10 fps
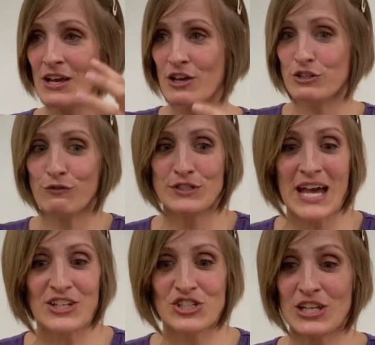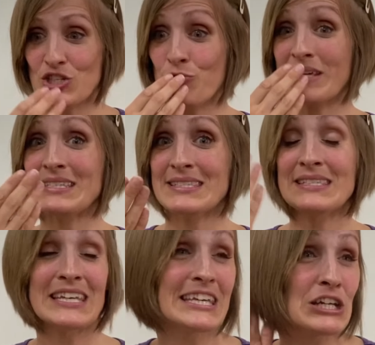you've touched it, you can
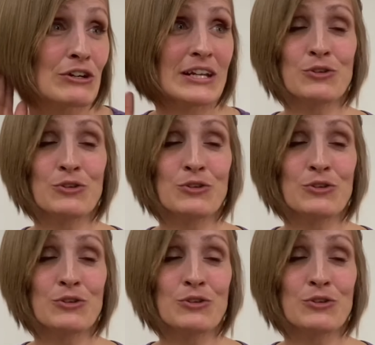hear it,